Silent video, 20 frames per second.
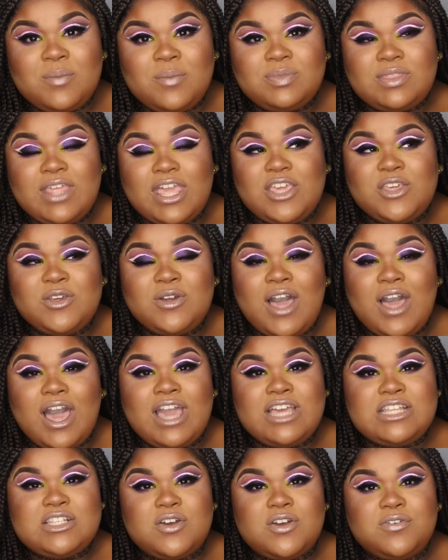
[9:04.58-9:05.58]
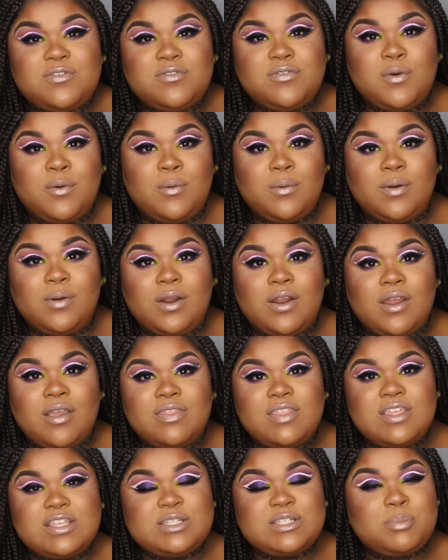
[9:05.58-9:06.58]
Thank you guys for
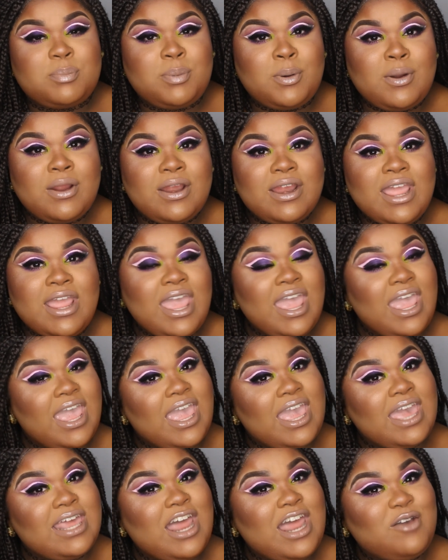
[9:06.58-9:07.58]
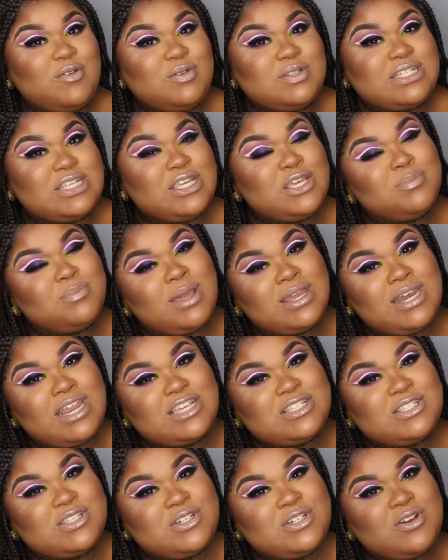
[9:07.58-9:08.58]
the support, and I will see you in my
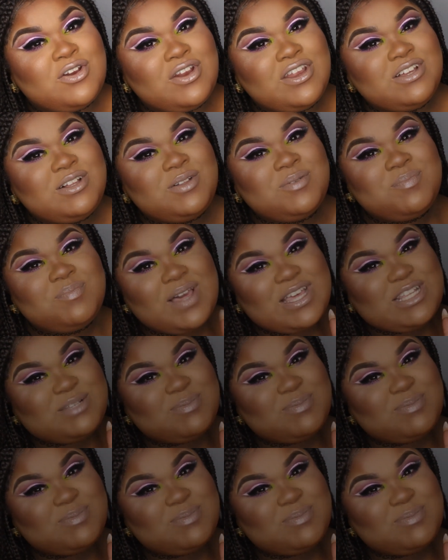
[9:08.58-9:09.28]
next tutorial. Bye,